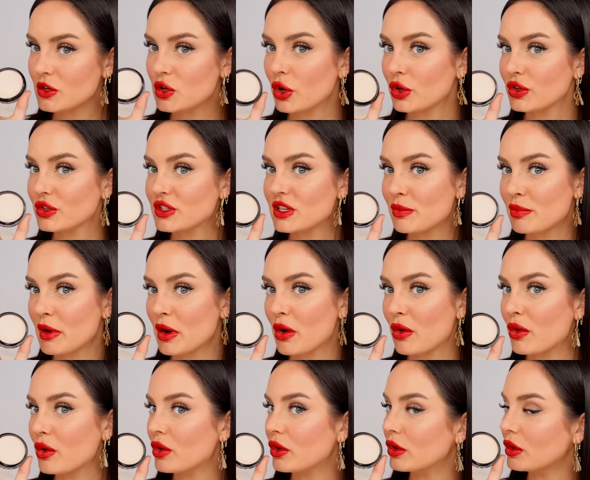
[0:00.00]
Not your
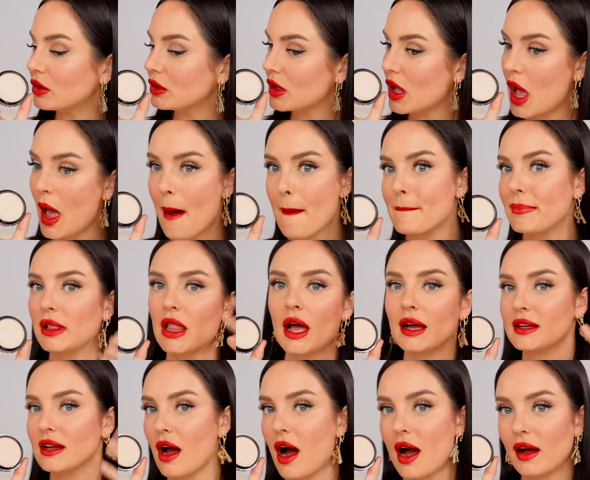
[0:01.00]
typical
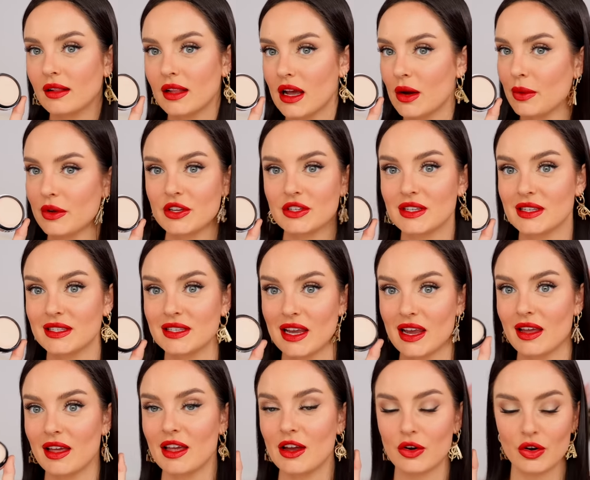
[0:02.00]
blinding highlight we're used to
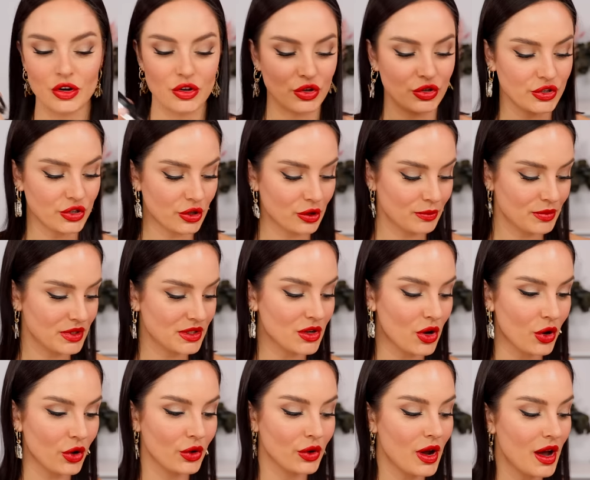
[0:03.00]
seeing here on YouTube.
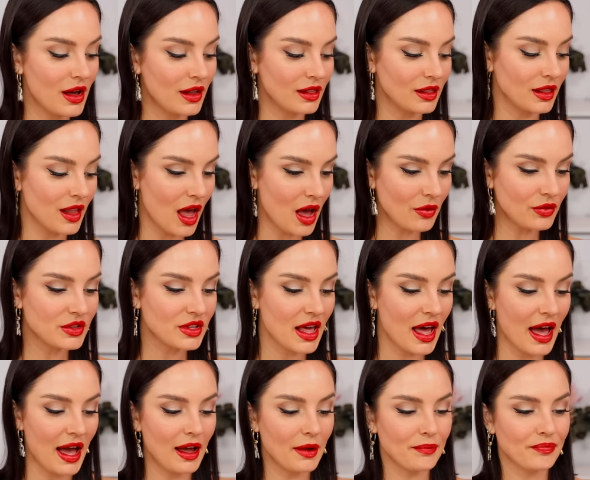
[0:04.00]
So loved
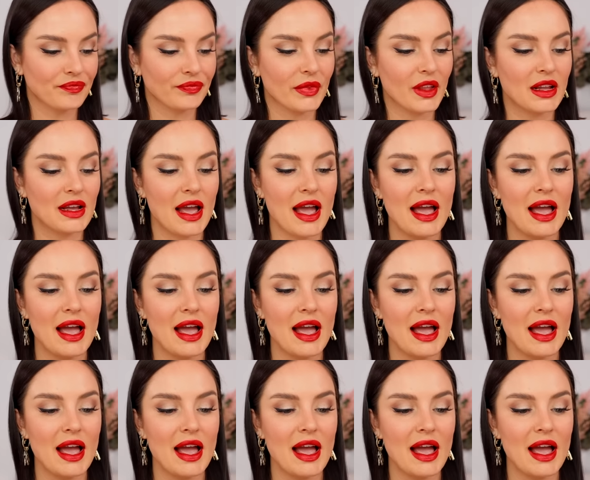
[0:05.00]
that.